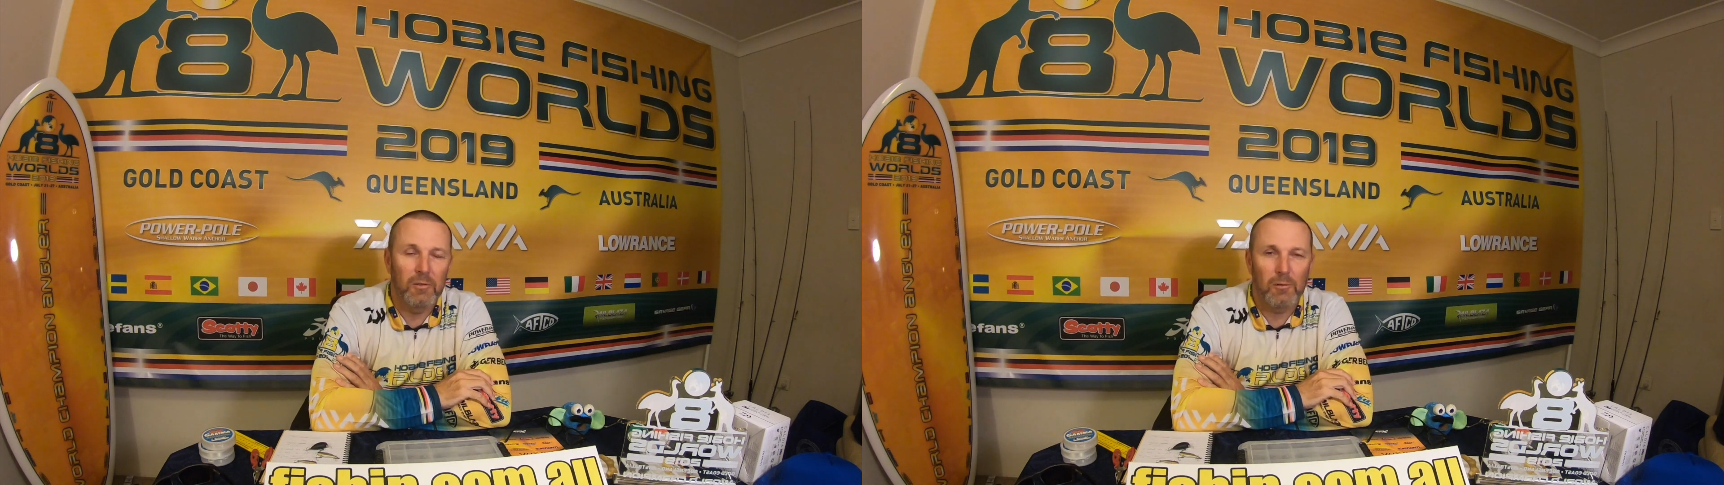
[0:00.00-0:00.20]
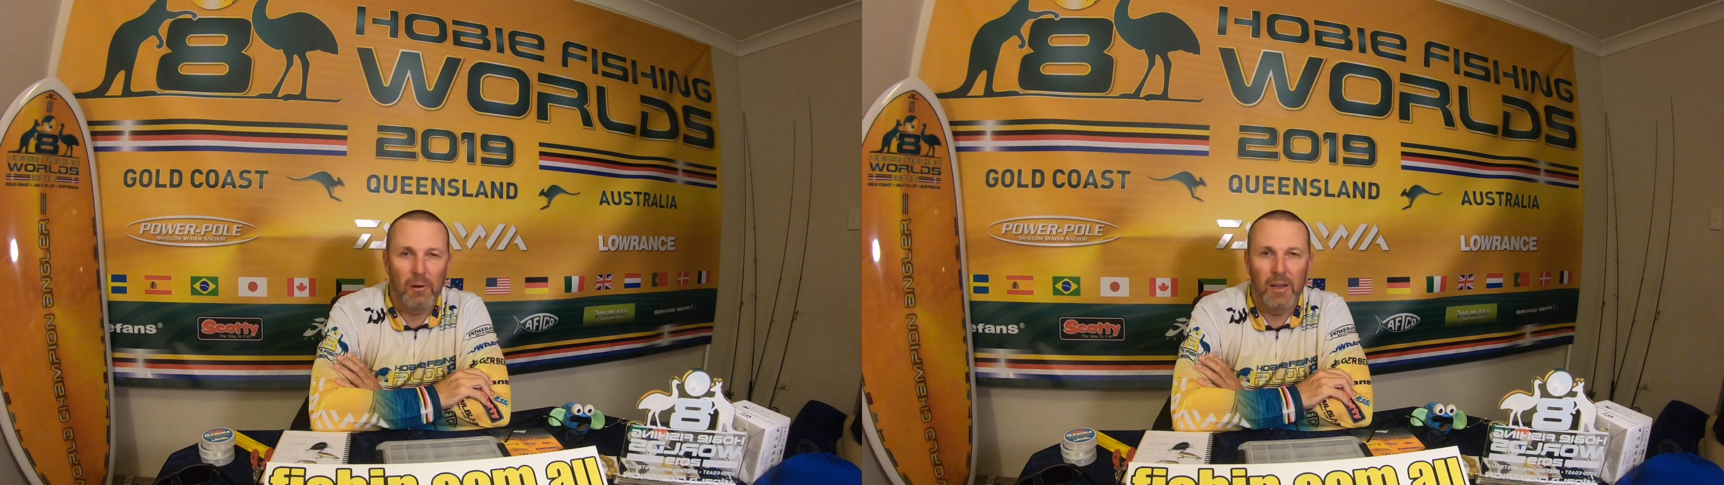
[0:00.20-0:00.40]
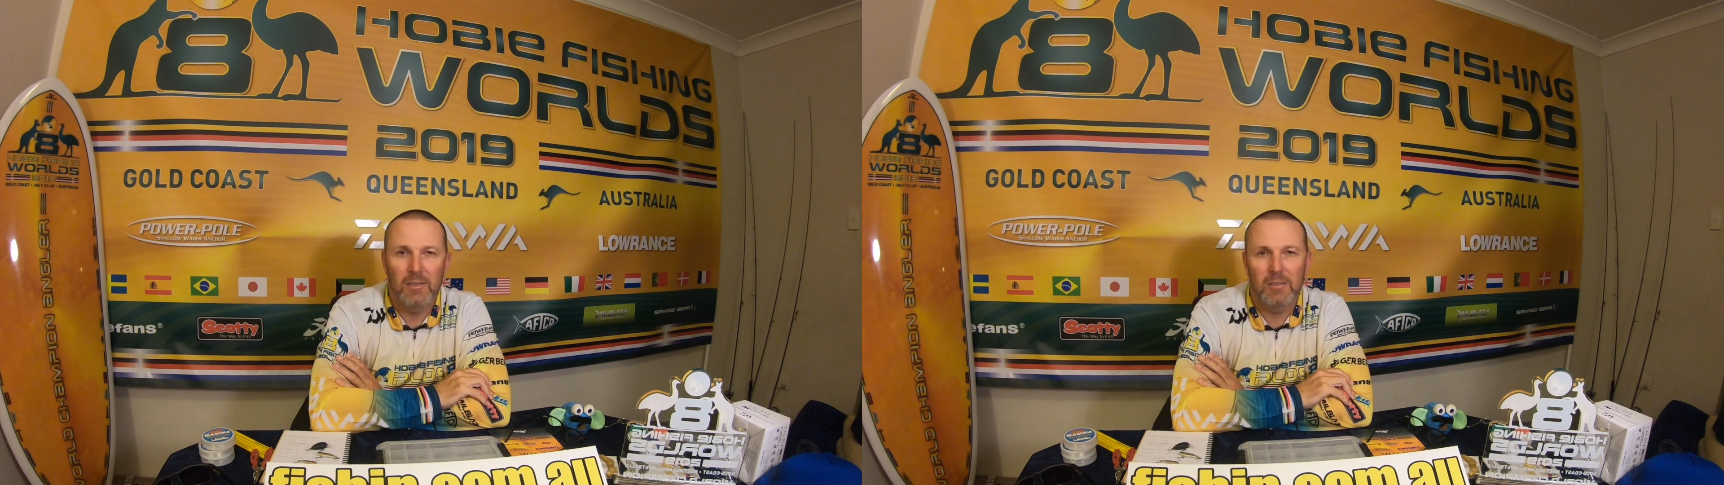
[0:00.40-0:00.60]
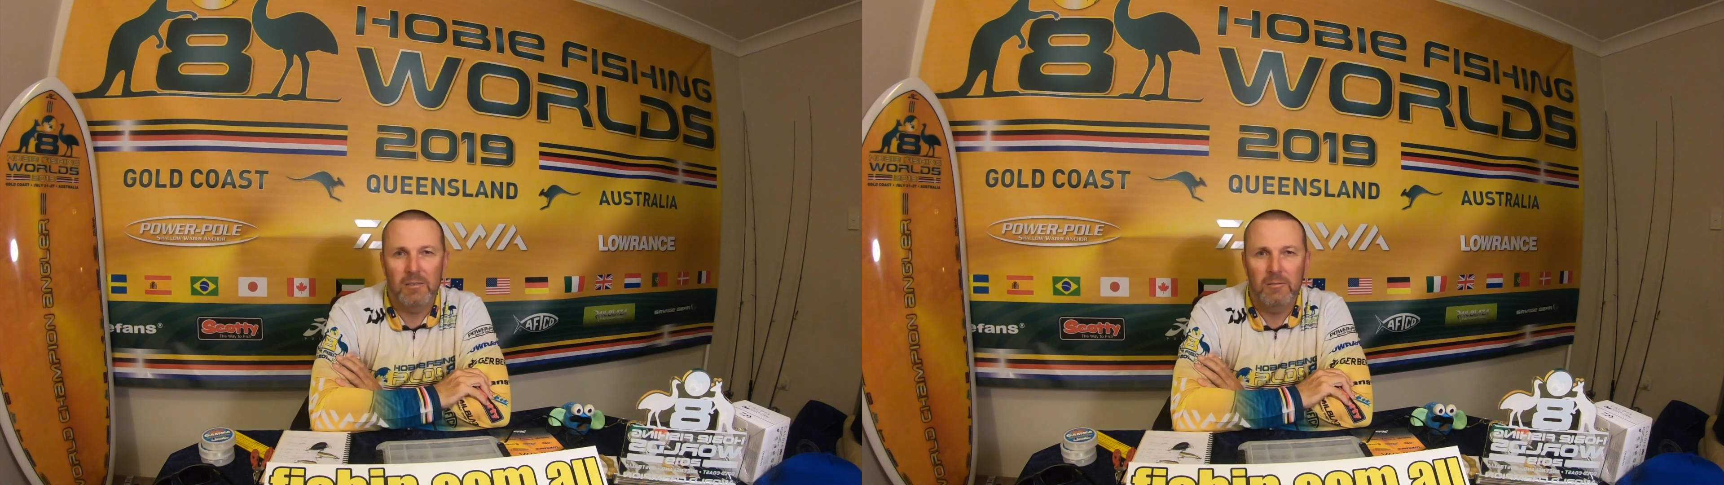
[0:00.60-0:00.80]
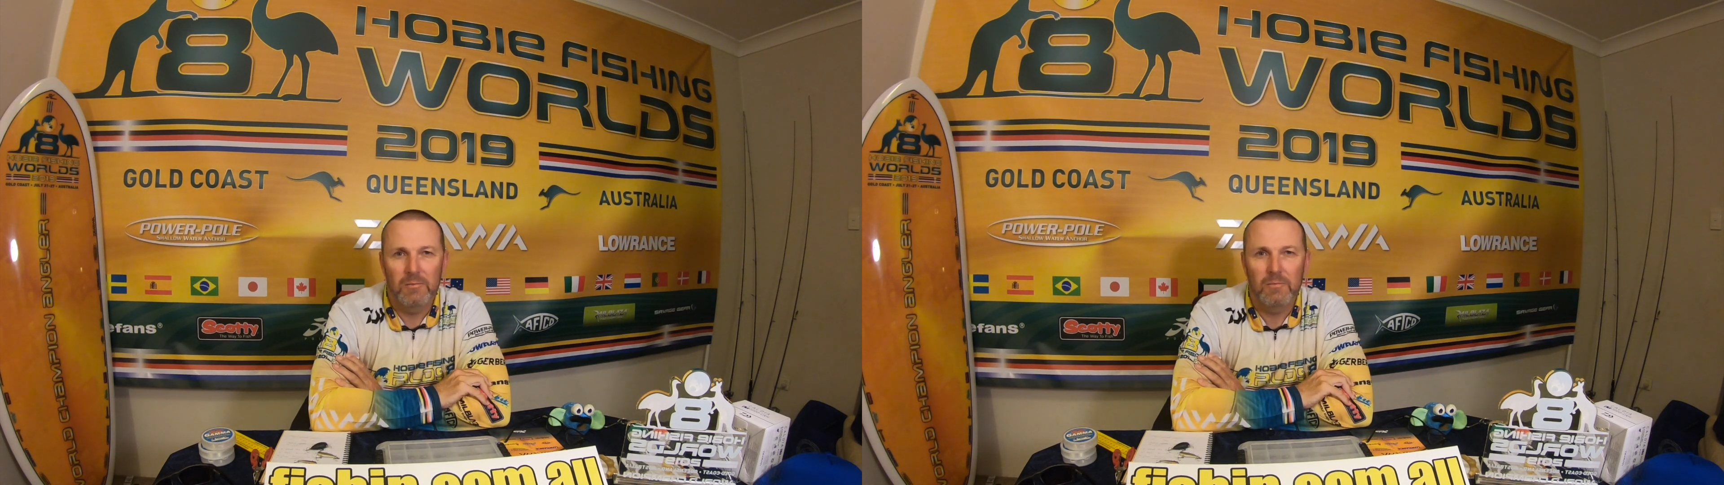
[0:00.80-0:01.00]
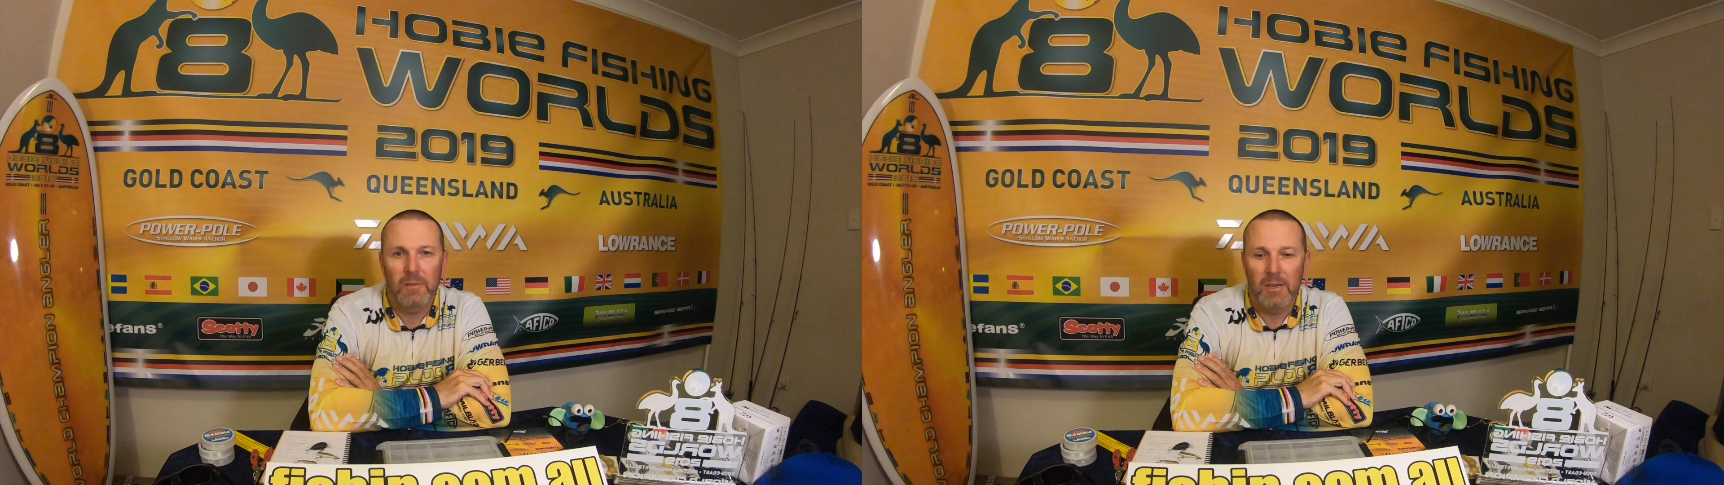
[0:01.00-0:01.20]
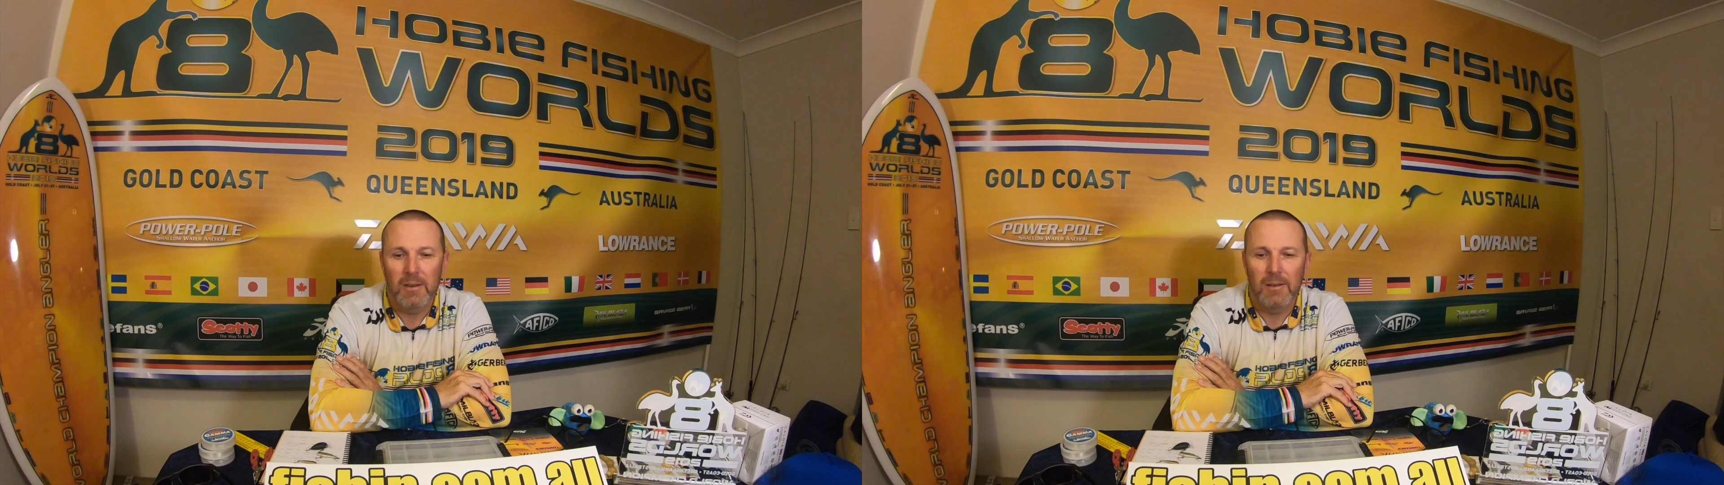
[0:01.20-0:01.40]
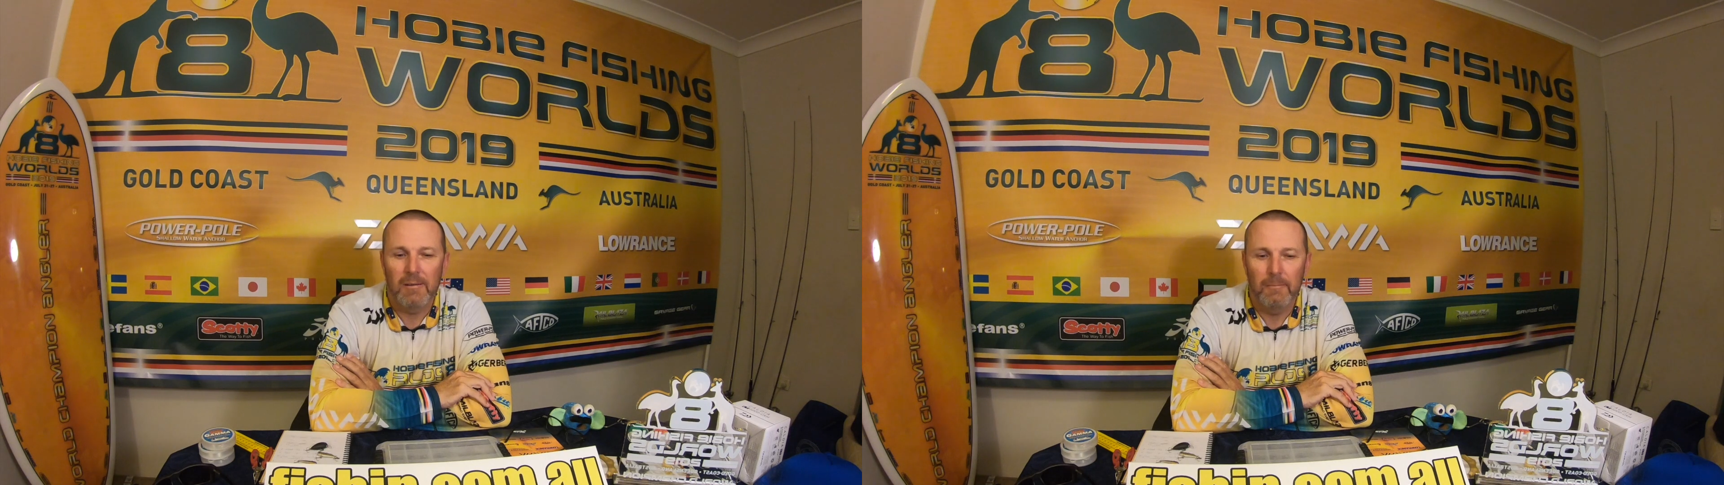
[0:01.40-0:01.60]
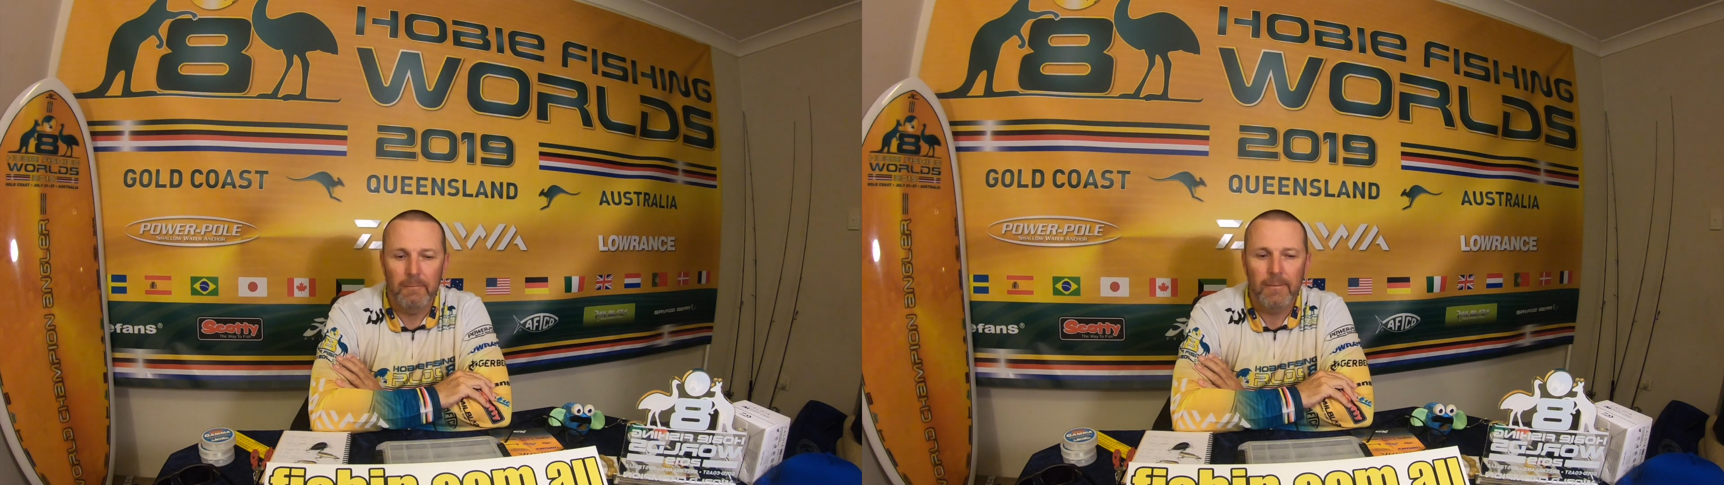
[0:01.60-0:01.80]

grace, and